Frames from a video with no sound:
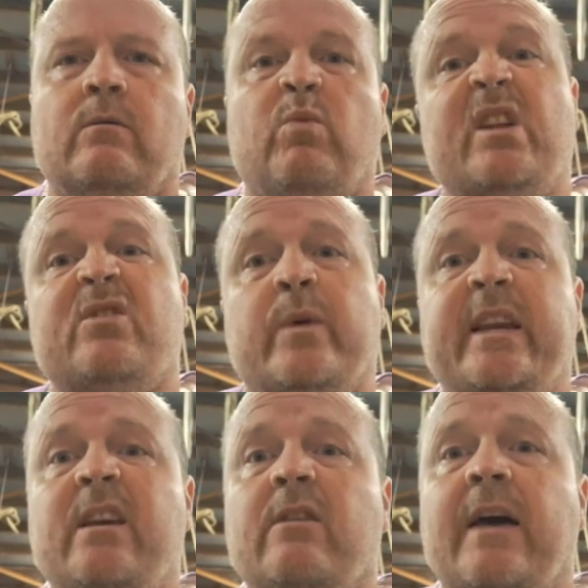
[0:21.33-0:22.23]
one
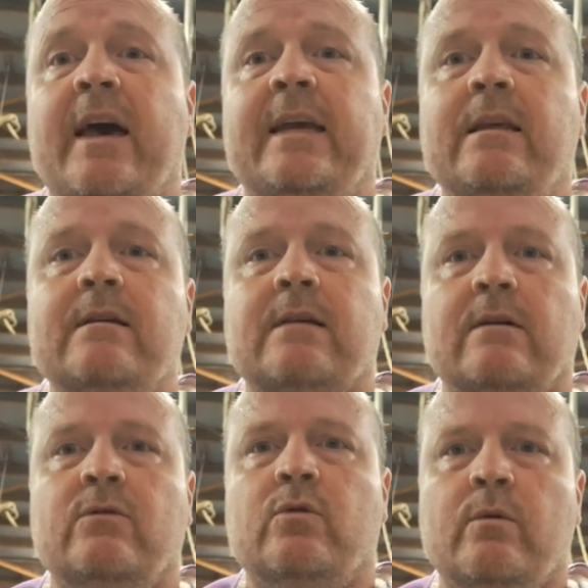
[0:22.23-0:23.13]
twenty over eighty is
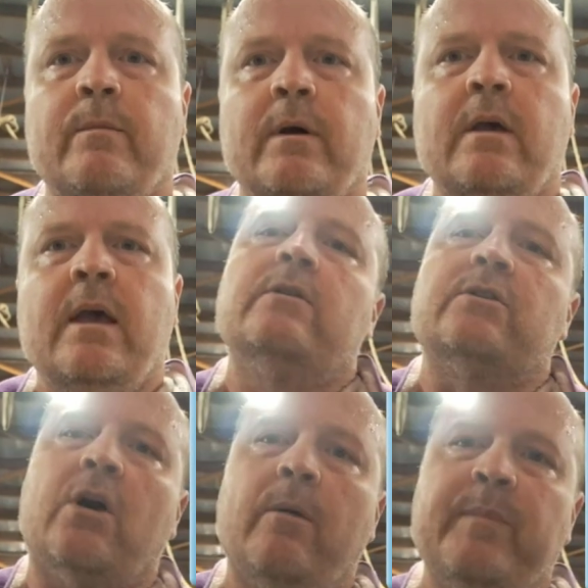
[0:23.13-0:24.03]
our norm. The
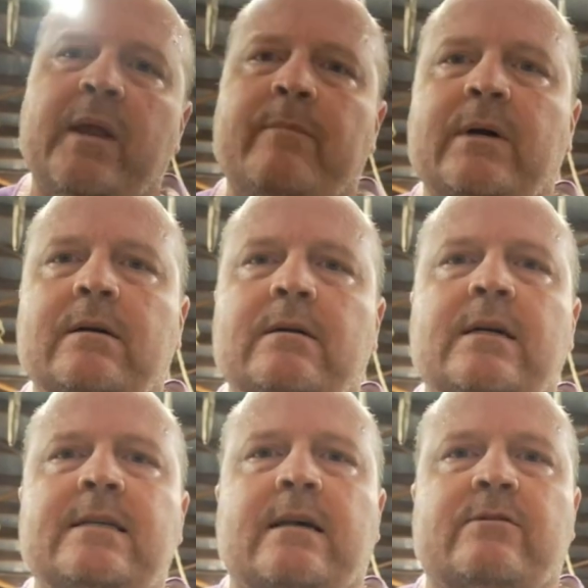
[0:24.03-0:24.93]
top number
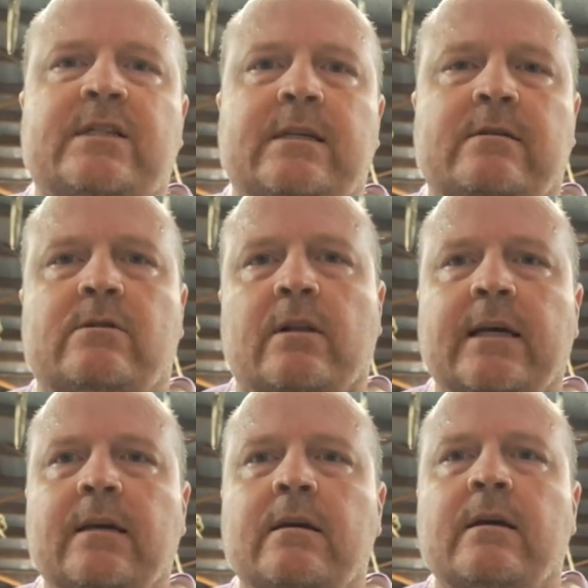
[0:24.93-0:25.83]
is our
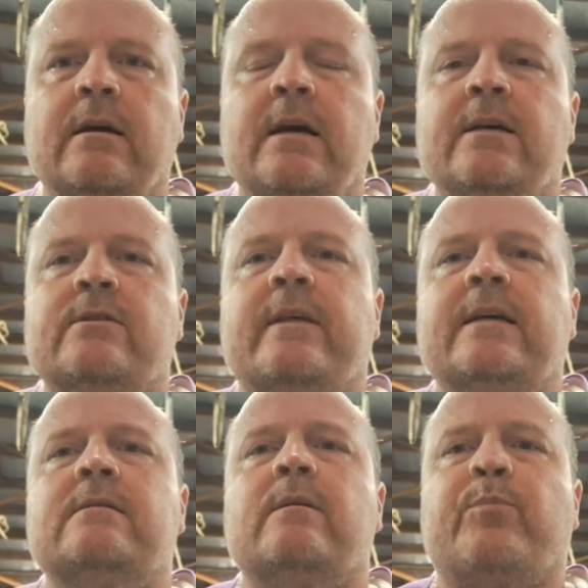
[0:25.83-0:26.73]
systolic, so
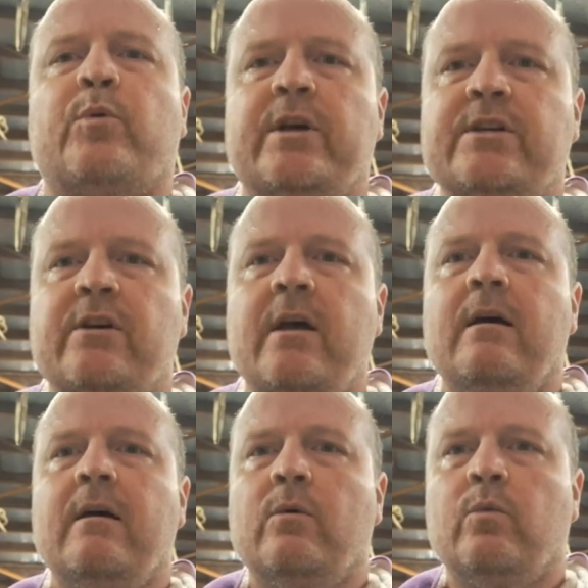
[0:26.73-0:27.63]
that's the
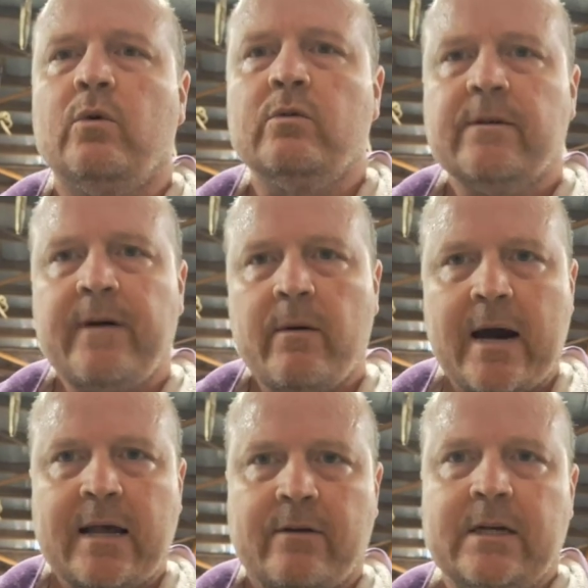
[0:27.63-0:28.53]
pressure on the walls of our
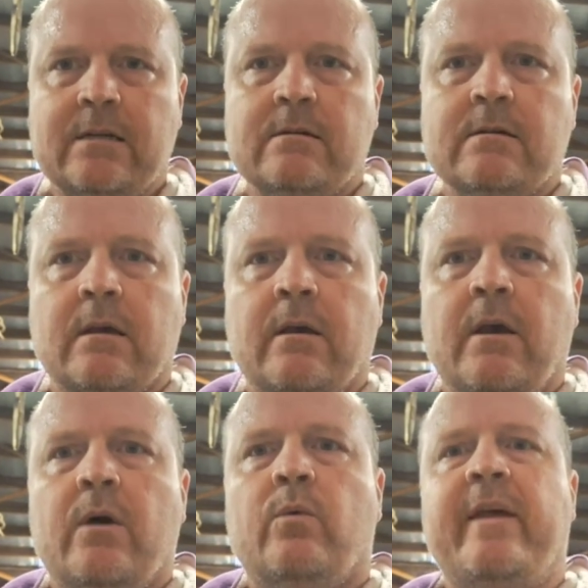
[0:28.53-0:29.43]
arteries
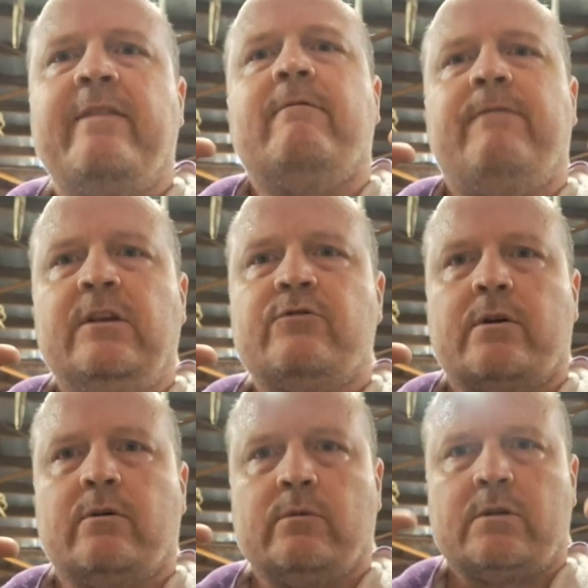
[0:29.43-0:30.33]
when the
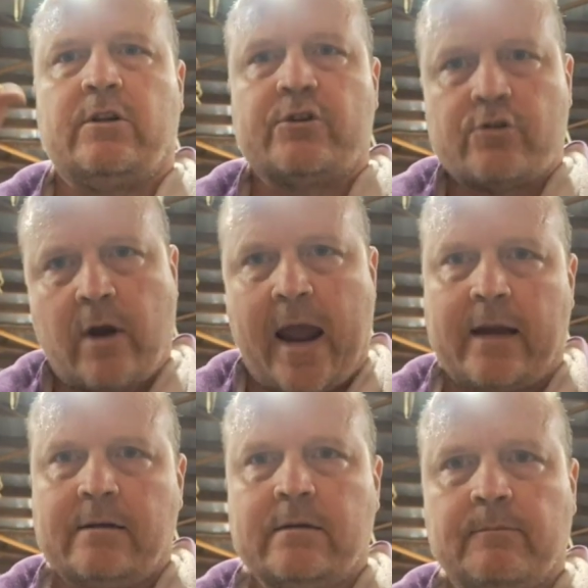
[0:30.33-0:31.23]
ventricles
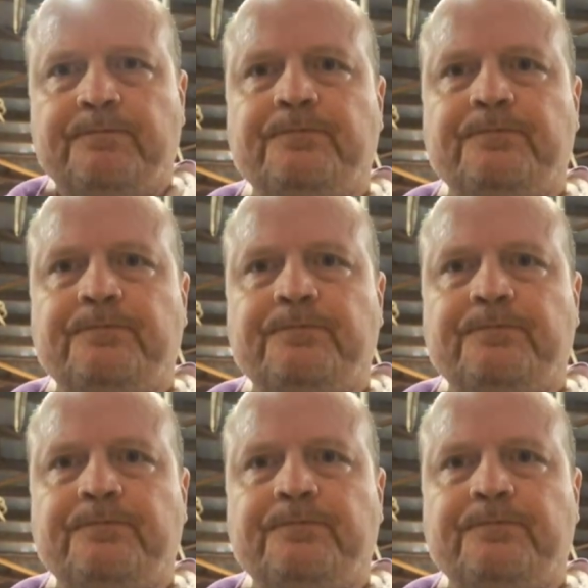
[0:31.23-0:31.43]
contract.